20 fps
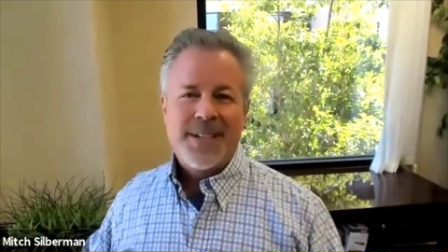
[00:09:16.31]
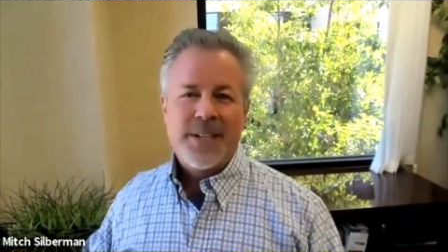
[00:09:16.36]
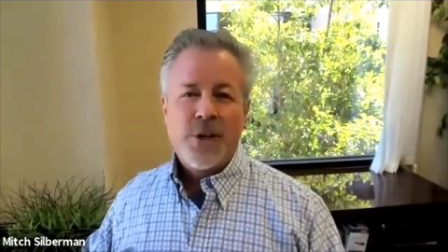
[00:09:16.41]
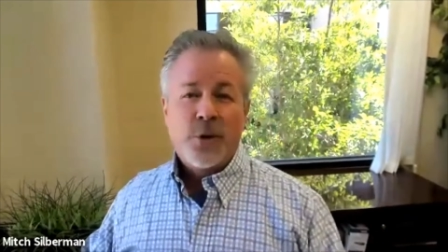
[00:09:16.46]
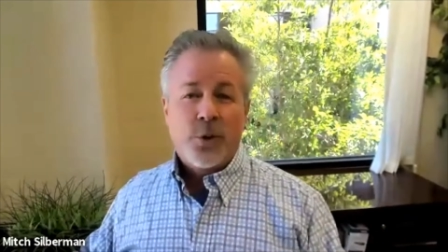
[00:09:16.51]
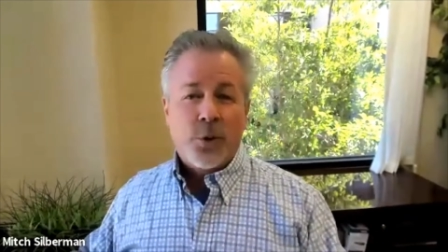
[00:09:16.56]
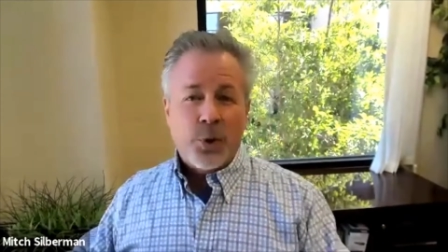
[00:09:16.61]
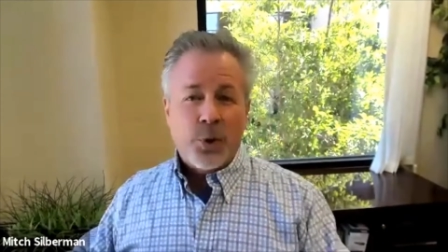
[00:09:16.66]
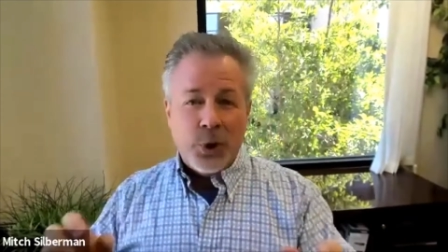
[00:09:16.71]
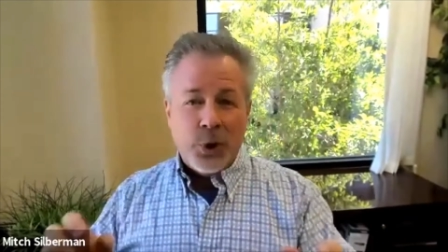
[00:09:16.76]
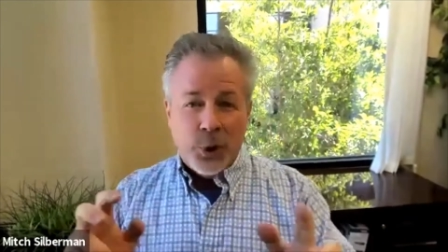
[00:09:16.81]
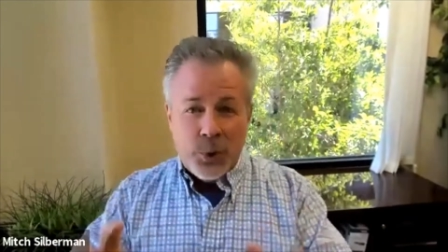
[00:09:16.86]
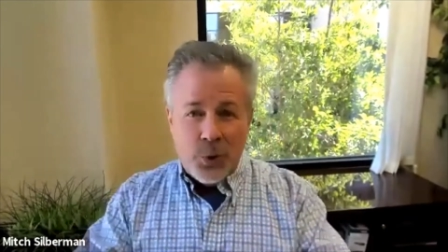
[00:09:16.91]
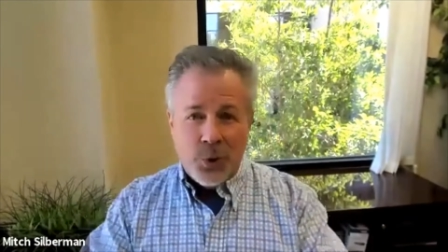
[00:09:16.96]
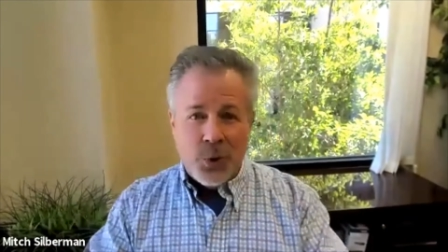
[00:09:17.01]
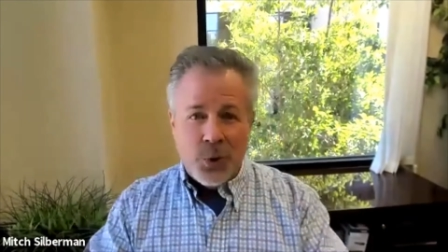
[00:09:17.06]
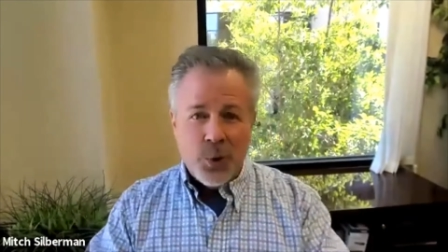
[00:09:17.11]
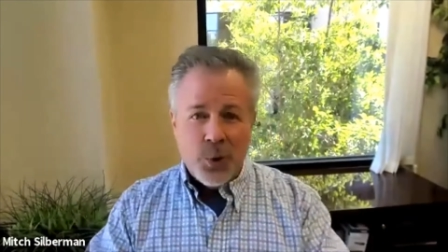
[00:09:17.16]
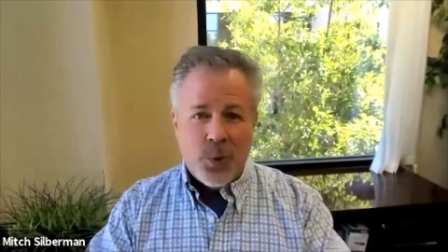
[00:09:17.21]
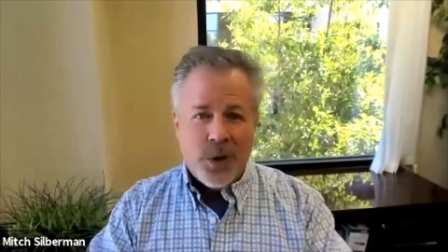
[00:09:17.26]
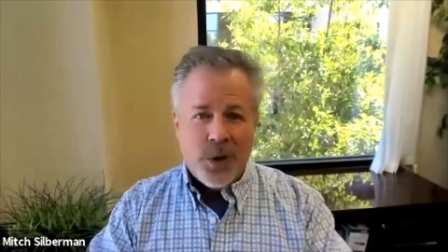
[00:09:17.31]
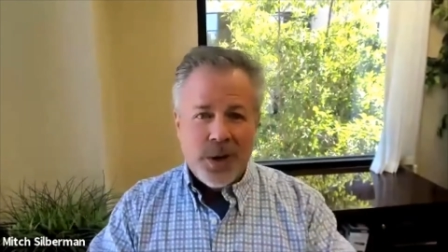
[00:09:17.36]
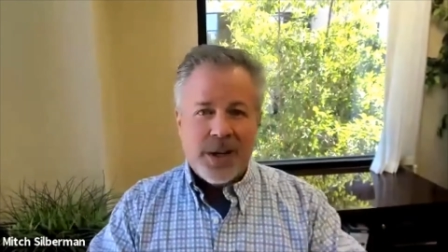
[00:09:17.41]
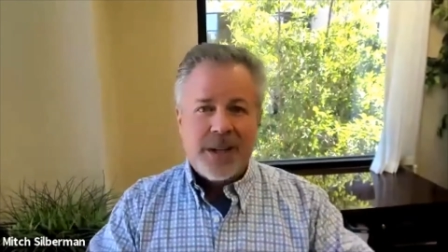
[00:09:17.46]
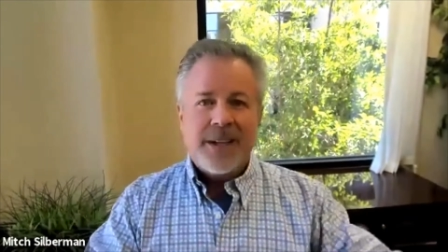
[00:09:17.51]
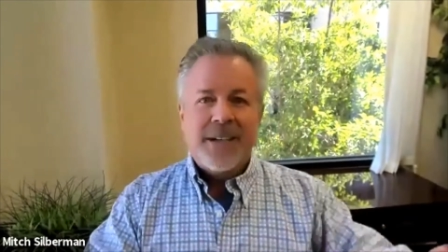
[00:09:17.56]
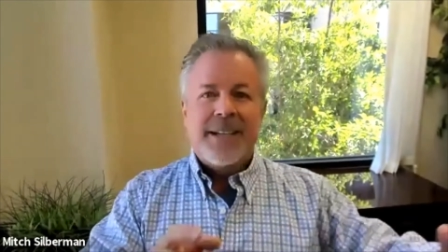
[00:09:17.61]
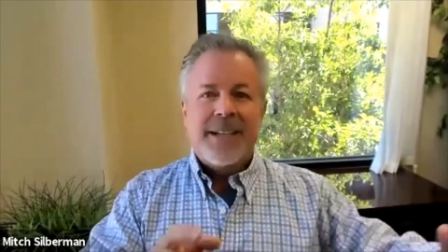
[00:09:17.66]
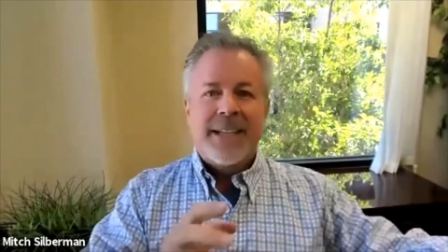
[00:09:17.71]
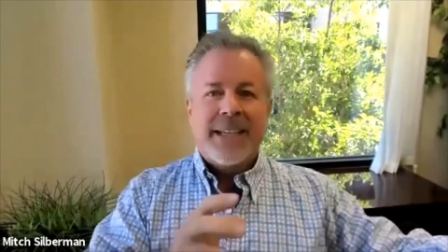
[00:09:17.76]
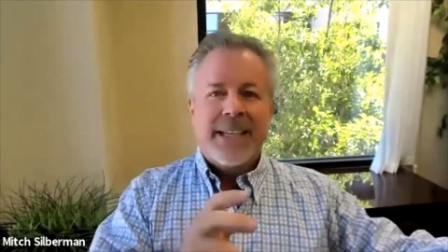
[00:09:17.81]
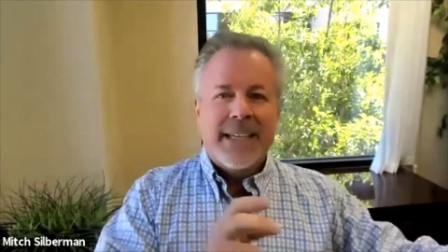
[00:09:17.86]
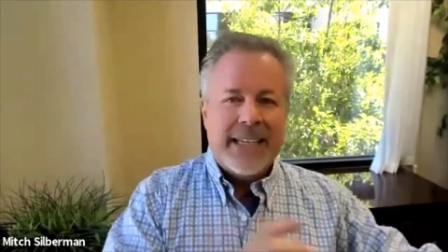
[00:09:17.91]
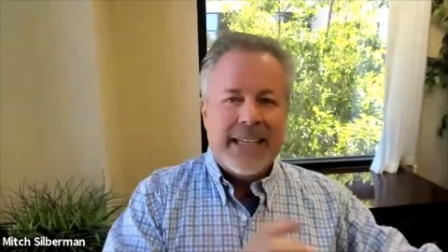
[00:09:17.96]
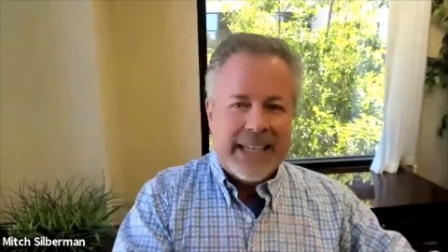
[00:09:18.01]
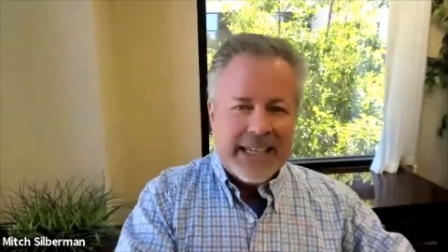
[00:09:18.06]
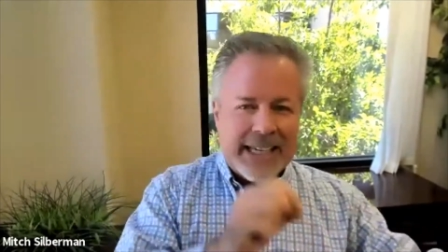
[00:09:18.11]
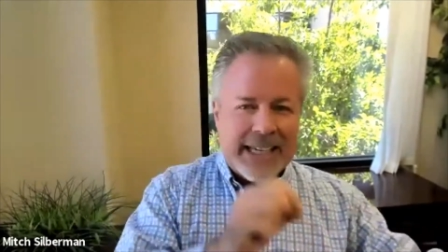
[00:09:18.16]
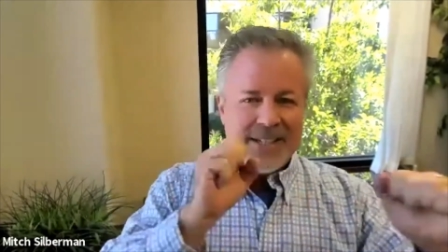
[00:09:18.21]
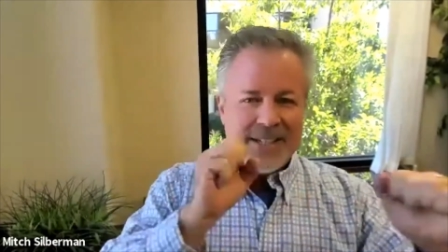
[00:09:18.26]
So you do the work,
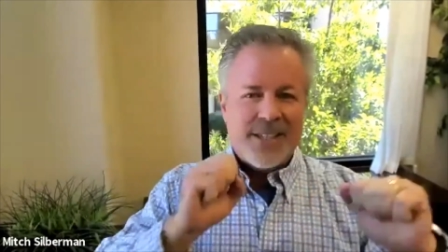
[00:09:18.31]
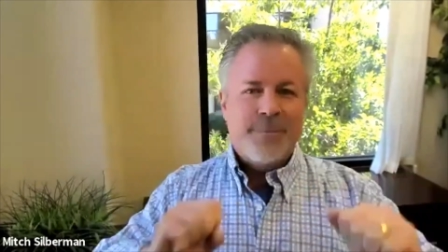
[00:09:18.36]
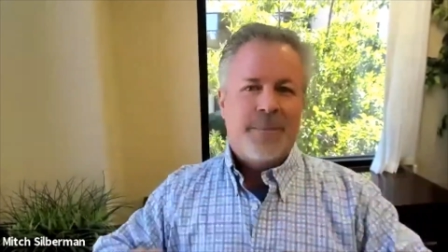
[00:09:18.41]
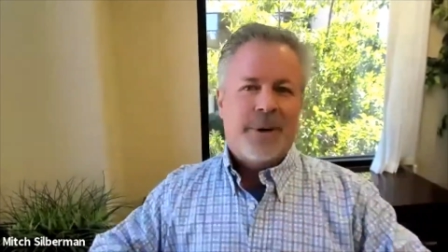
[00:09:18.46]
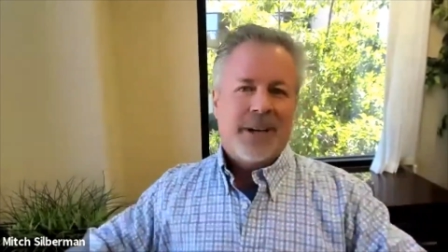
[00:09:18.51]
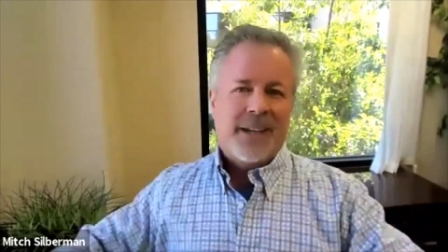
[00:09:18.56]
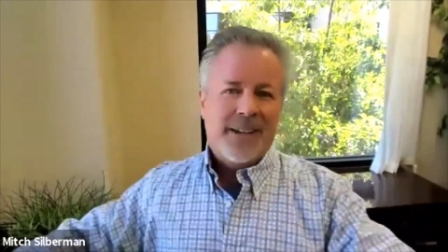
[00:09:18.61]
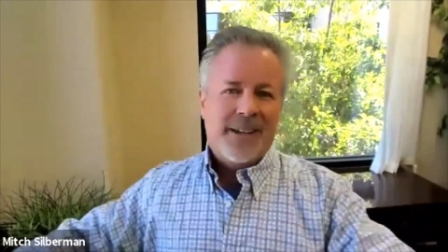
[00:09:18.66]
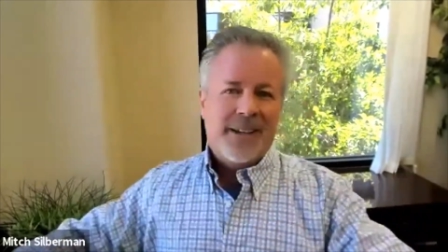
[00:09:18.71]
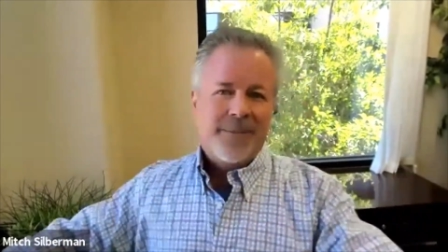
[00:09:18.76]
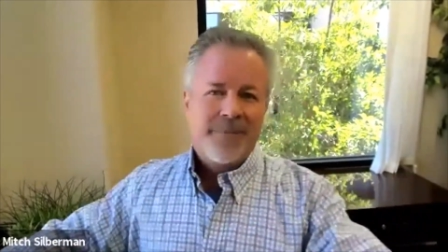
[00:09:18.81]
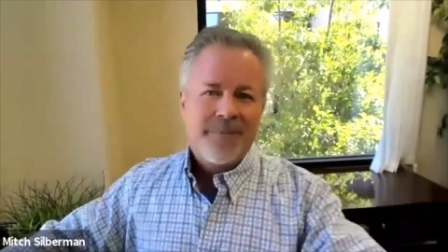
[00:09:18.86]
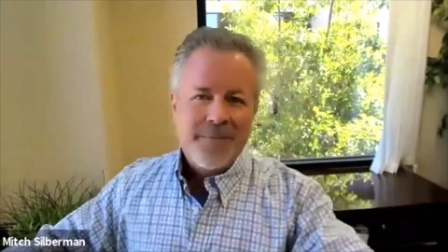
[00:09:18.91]
he gets the money.